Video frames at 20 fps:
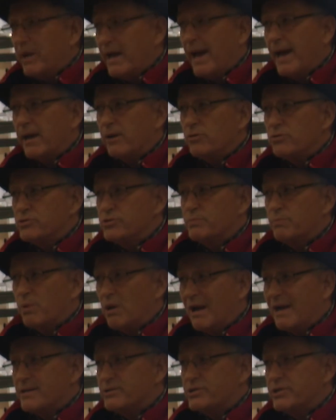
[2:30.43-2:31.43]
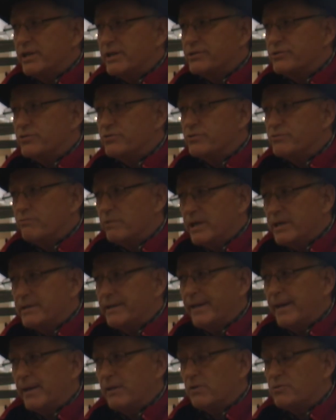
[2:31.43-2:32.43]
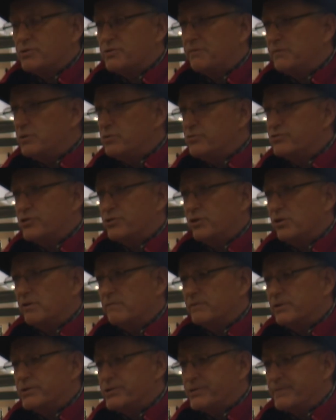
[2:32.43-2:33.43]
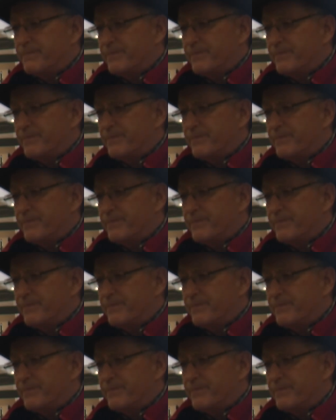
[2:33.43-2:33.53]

packers, processors, retailers, food service.